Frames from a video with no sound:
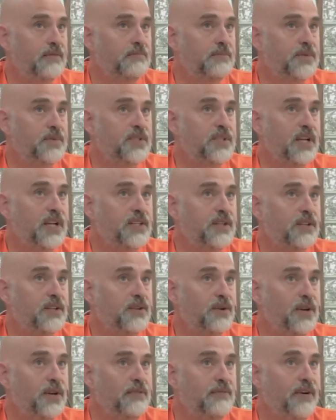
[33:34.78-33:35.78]
Section
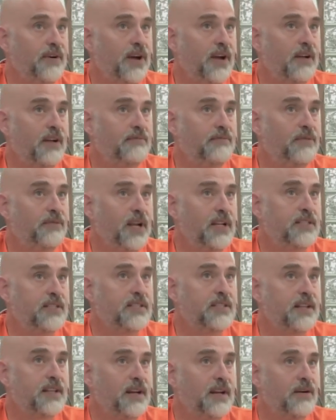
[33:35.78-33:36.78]
35
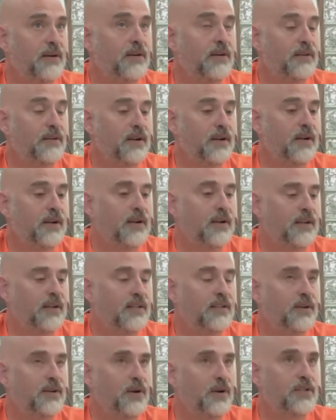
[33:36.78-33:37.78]
rights that are
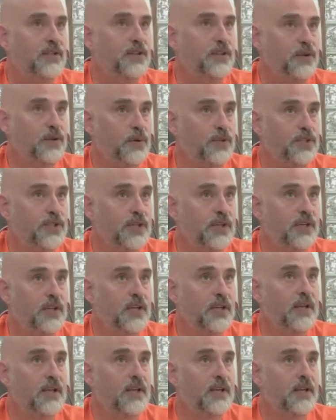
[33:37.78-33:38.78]
in the Constitution,
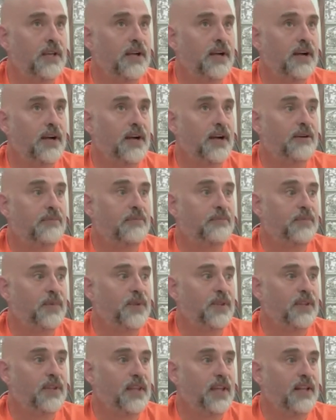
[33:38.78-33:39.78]

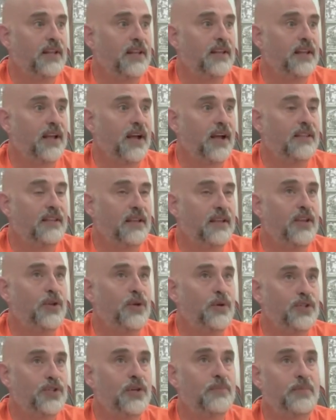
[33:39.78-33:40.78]
then I think
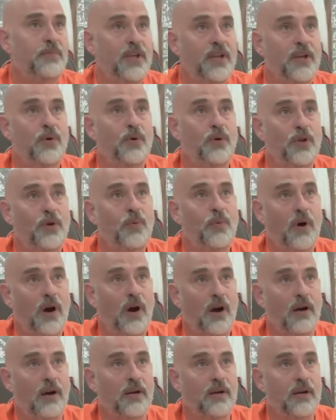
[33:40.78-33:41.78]
you should be who you
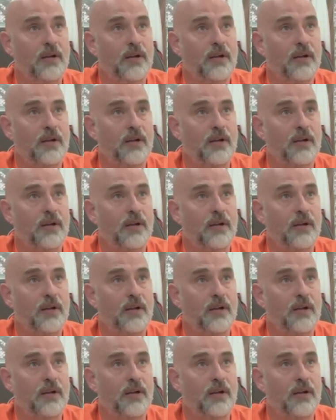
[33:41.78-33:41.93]
are.